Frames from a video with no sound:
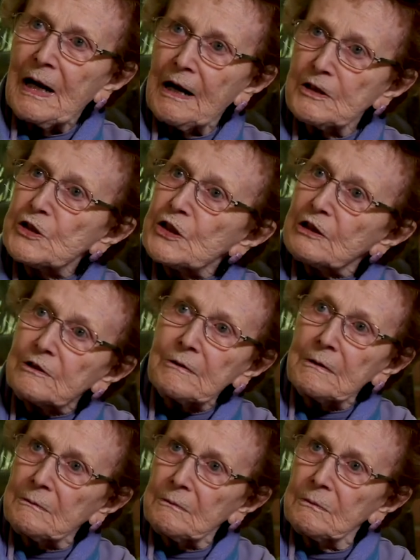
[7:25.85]
Our
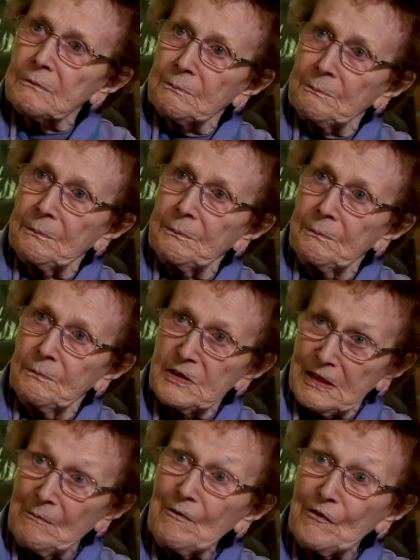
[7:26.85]
children,
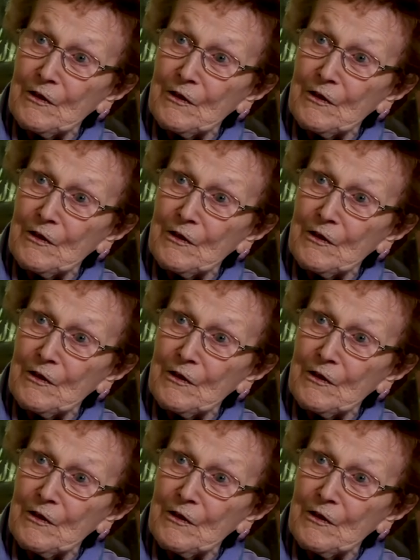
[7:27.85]
some of